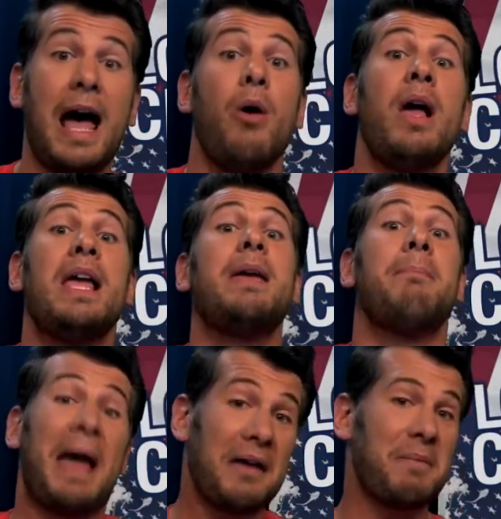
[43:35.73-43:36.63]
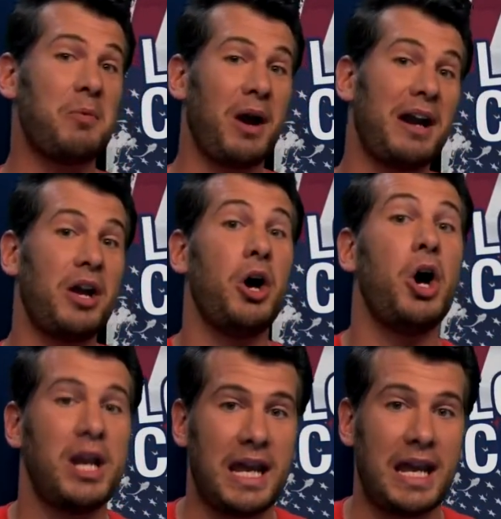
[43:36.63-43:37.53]
Now, he may have been wearing a
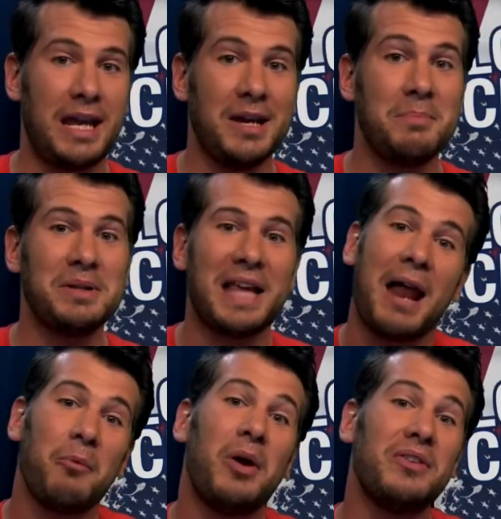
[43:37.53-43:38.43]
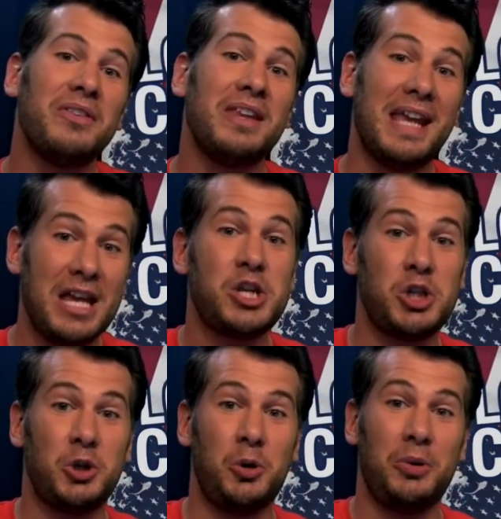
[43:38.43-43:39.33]
hoodie, but that wasn't the
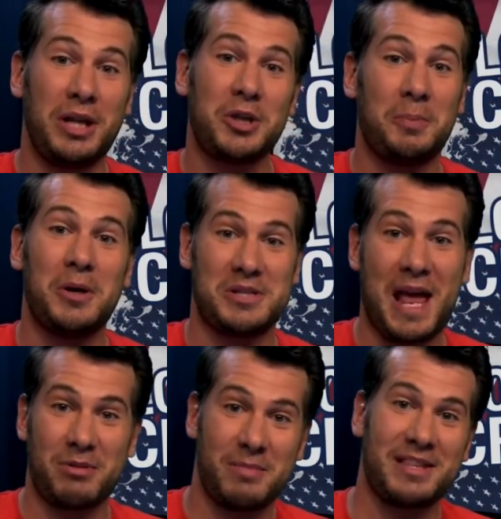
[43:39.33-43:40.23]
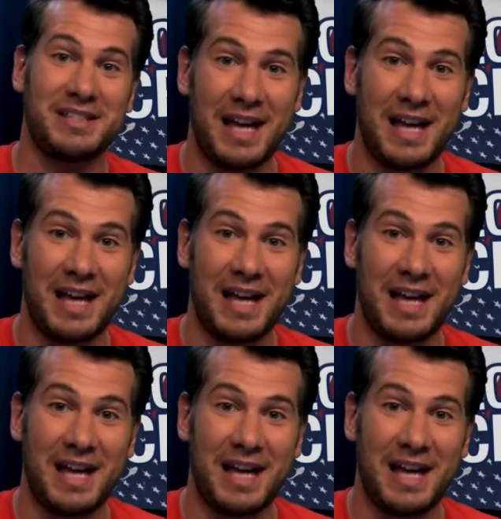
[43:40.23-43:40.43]
issue the other person had with him at the